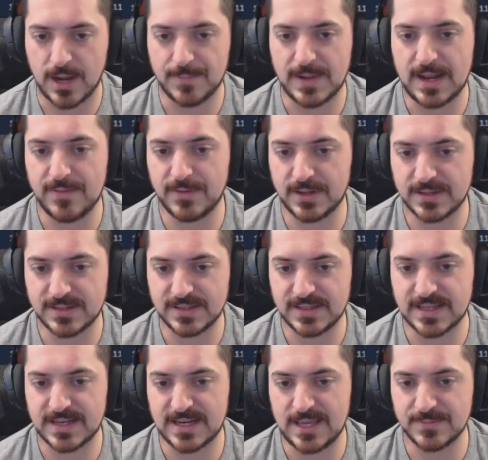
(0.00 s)
I'm not even going to
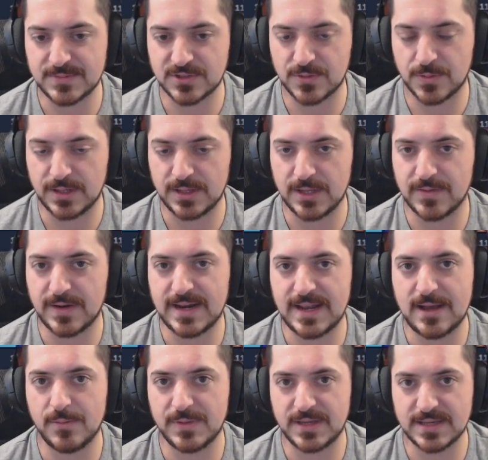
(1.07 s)
delete the names as quickly right
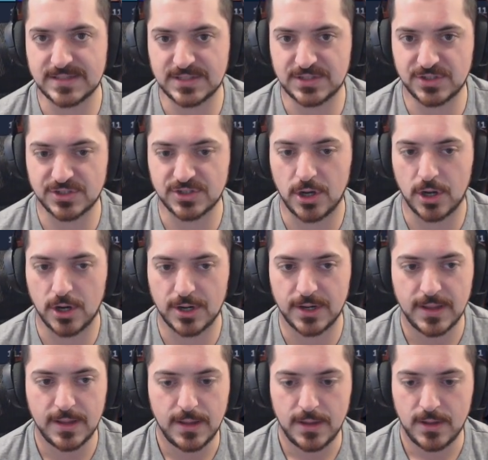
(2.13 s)
now because it's just hard
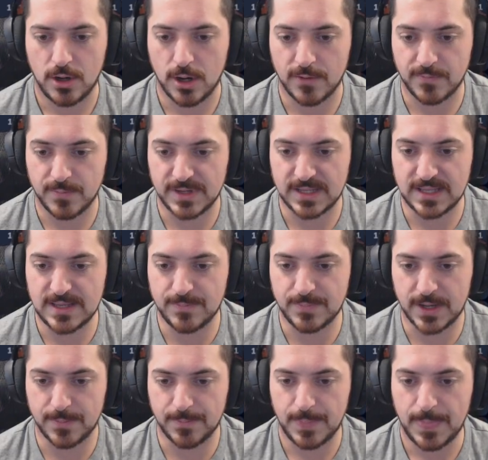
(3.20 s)
for me to
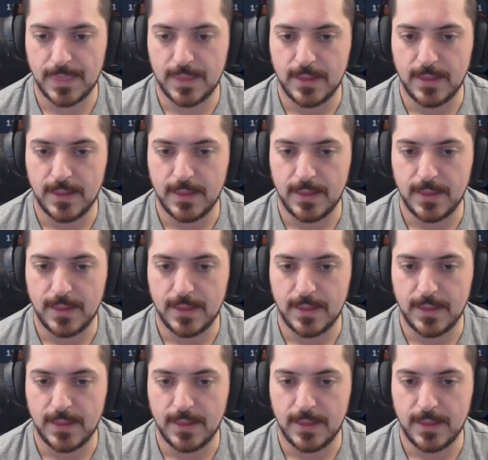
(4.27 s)
keep up.